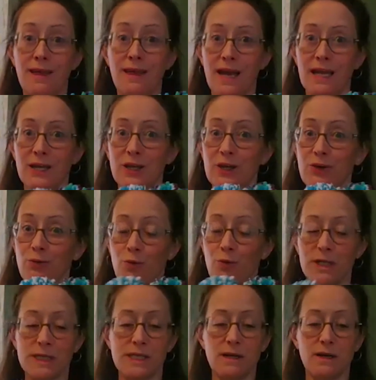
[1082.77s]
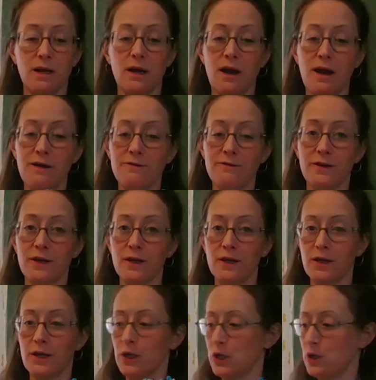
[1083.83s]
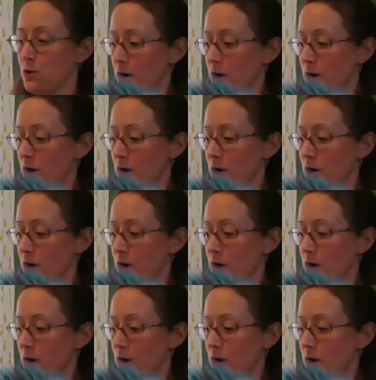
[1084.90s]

then once they're cut off, you